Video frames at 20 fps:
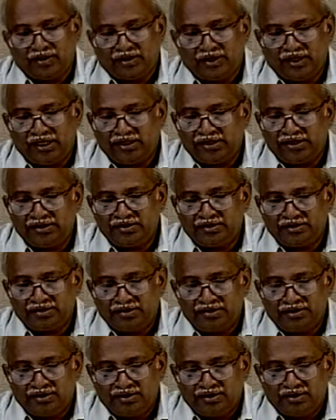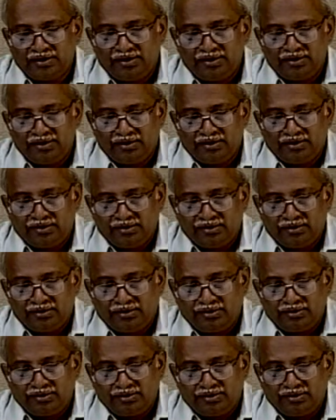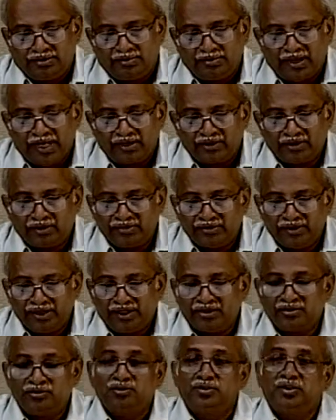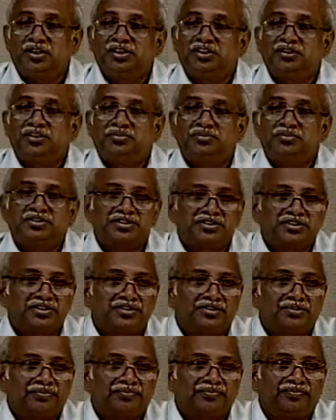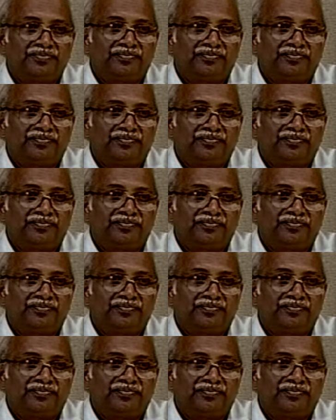That is, the Mandovi and Zuari river system